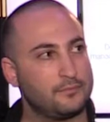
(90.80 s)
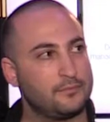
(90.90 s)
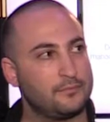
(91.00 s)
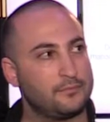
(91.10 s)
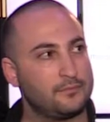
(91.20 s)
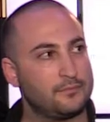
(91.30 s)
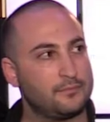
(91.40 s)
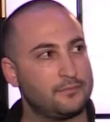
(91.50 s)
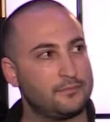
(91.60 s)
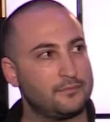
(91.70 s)

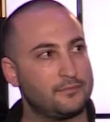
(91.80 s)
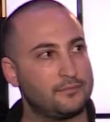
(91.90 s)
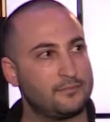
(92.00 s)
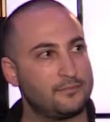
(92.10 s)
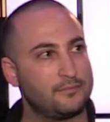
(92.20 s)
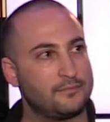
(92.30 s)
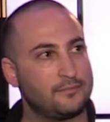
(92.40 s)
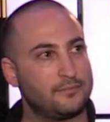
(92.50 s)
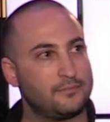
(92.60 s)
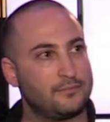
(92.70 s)

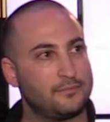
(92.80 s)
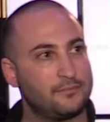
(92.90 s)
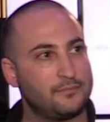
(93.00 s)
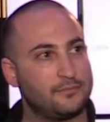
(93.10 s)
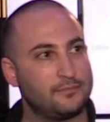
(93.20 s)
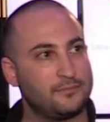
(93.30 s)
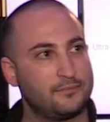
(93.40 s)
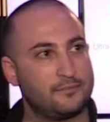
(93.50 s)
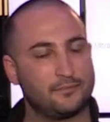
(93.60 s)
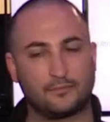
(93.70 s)

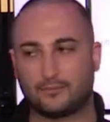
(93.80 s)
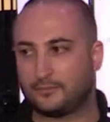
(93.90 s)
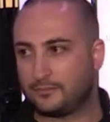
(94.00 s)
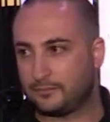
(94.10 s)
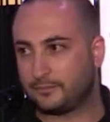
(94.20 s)
(silent)